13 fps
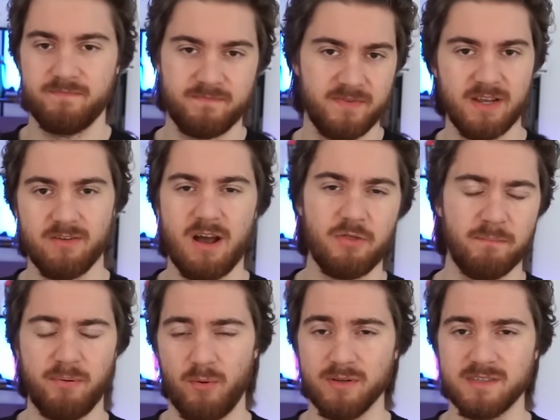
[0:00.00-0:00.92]
figure out the
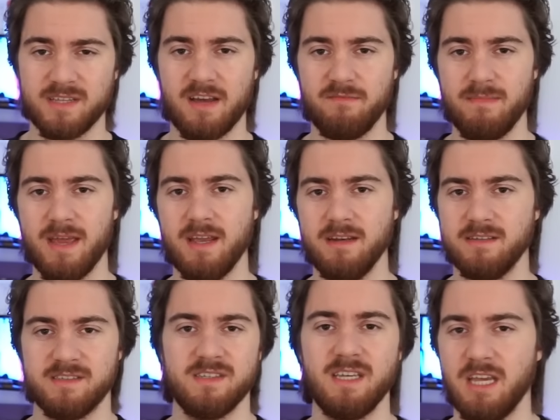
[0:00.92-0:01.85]
points that I've made,
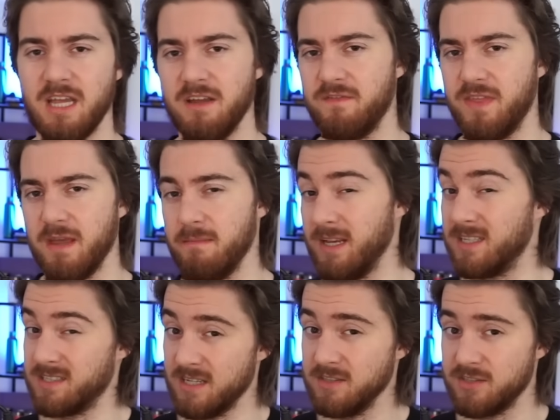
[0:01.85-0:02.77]
see if they make
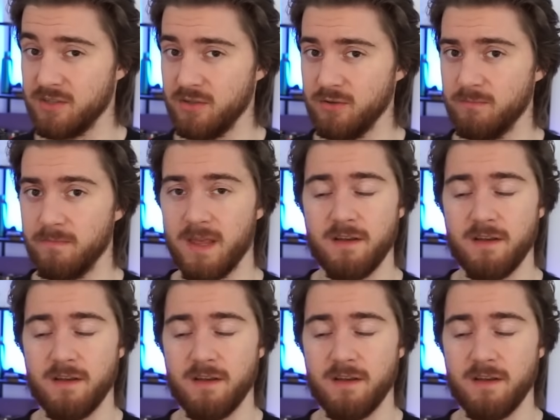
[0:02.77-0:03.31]
sense to you.